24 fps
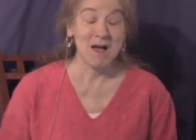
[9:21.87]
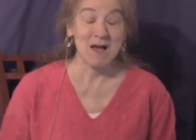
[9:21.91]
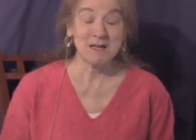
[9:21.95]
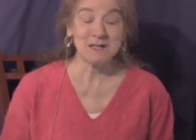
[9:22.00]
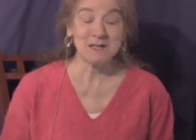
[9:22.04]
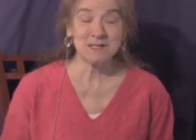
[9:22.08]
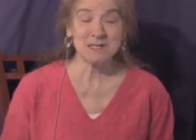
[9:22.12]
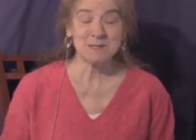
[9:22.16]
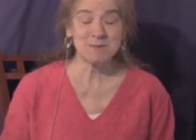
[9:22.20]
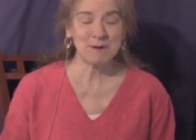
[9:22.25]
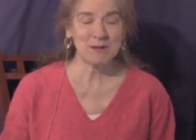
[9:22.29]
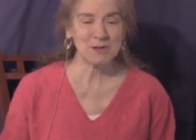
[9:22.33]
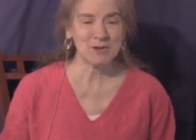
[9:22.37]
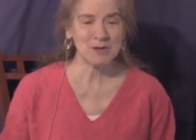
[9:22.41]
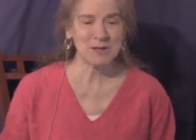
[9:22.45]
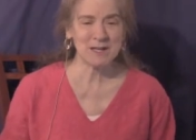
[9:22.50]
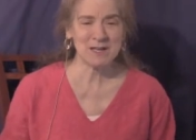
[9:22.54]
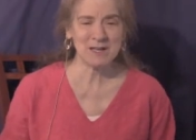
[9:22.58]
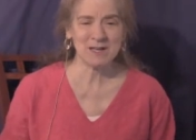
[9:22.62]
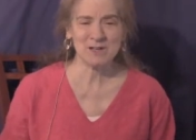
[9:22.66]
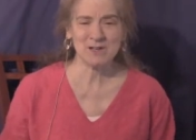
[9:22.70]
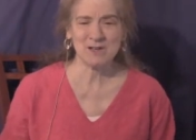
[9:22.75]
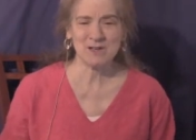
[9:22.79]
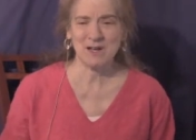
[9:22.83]
just by
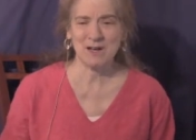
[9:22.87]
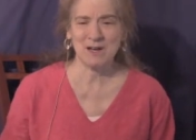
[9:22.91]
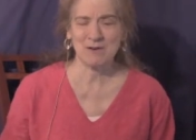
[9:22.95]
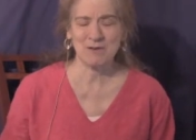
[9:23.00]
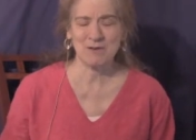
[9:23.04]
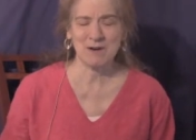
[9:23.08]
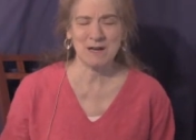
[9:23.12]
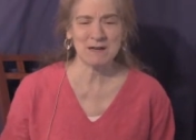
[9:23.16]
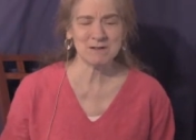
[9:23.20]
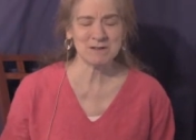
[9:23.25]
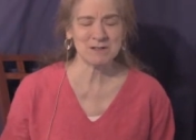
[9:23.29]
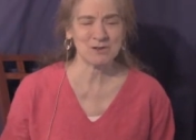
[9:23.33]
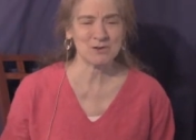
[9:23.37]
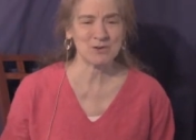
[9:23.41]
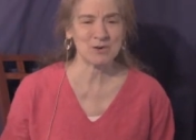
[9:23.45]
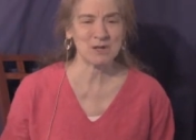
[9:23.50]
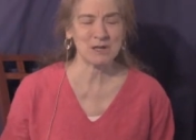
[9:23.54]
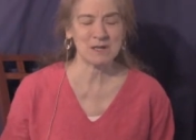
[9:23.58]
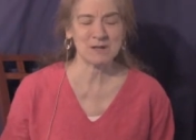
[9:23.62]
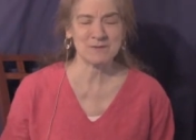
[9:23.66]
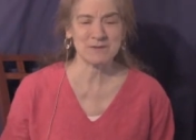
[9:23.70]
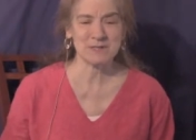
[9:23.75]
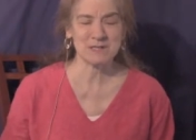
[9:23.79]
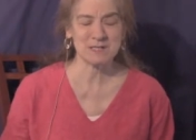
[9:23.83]
looking around at
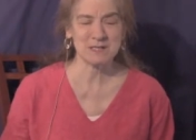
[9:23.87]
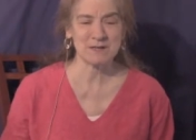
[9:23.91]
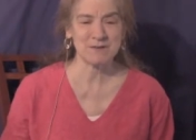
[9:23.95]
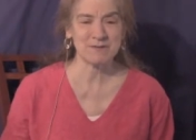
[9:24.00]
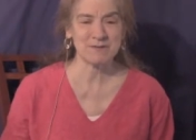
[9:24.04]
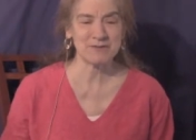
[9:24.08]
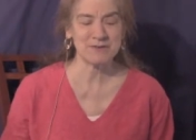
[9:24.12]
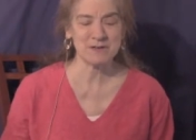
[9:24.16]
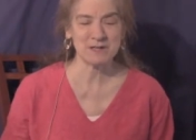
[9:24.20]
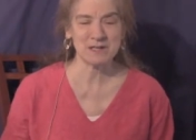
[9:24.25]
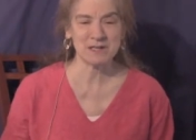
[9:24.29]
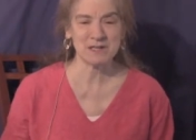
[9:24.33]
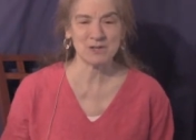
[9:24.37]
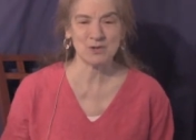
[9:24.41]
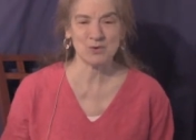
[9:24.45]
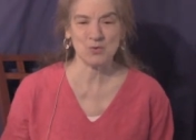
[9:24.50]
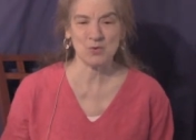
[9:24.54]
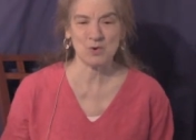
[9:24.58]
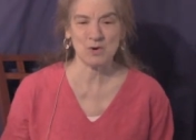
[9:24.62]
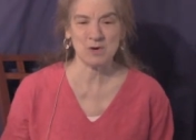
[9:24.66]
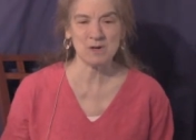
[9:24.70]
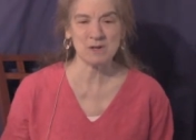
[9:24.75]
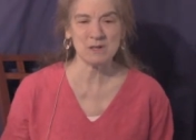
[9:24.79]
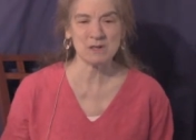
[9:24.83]
all of the suffering in the
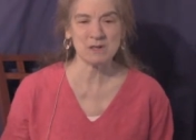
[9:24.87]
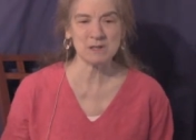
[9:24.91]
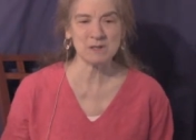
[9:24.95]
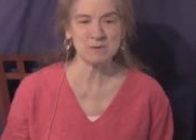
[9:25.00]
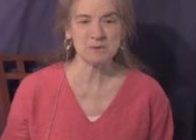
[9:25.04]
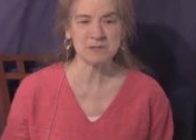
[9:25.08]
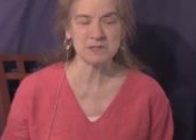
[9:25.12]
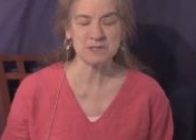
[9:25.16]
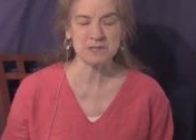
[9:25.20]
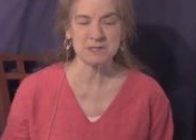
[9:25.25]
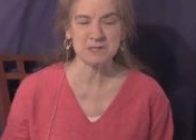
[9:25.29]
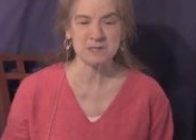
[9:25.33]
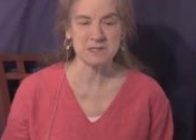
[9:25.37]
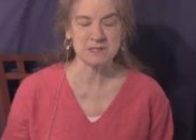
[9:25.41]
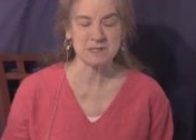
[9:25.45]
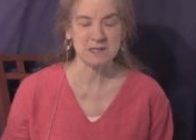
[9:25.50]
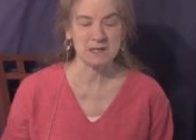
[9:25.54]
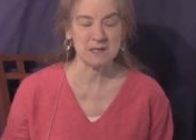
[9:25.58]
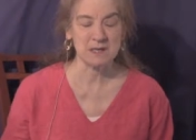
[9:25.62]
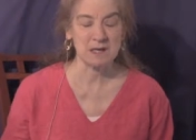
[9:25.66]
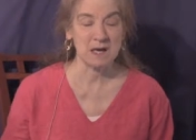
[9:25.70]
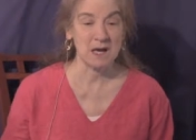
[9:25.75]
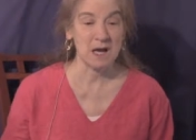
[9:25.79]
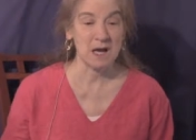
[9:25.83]
world, which is,
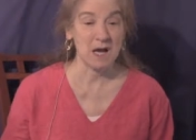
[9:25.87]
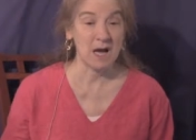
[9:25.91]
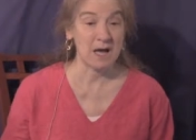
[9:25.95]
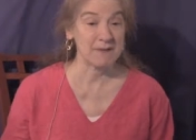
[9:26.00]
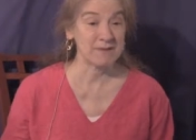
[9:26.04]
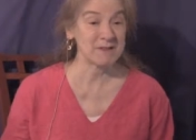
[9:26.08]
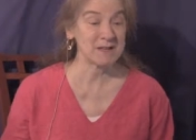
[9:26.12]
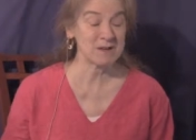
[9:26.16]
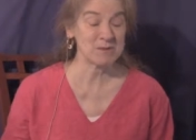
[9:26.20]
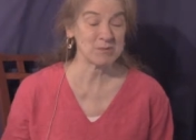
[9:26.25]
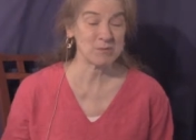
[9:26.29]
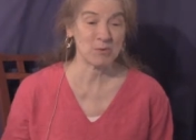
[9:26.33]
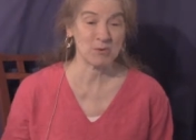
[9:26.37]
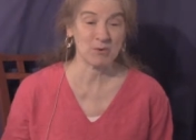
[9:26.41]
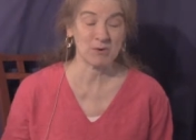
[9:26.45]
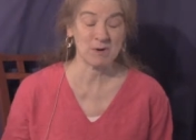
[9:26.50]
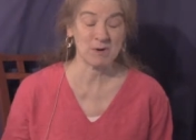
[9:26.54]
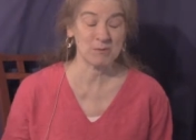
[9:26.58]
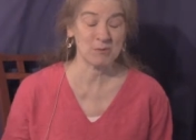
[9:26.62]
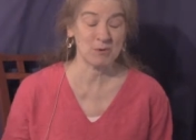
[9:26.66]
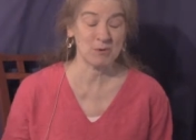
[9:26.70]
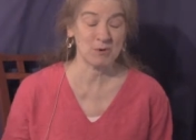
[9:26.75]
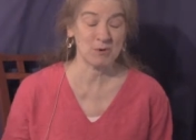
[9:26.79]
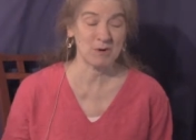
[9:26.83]
I think, more
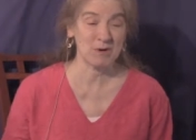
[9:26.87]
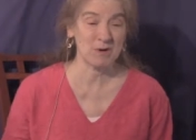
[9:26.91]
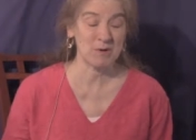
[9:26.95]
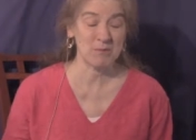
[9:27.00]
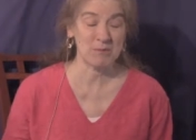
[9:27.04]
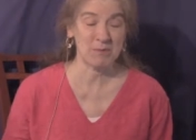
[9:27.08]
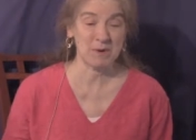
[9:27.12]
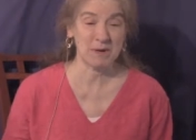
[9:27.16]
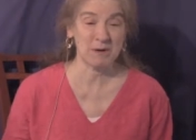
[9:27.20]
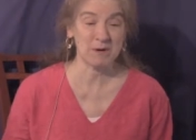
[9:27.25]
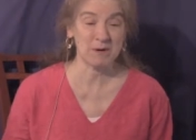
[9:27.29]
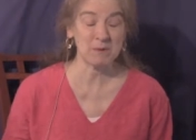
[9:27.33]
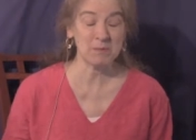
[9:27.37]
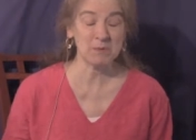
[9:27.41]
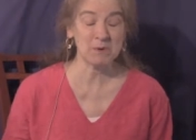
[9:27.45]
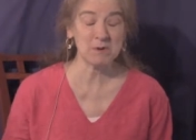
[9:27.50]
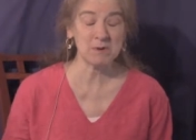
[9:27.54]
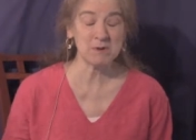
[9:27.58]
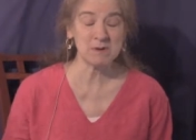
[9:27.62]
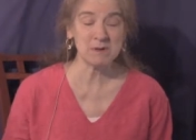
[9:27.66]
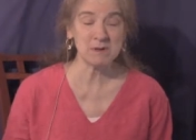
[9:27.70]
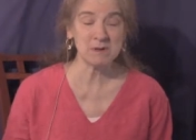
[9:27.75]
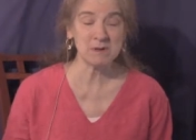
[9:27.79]
and more unbearable.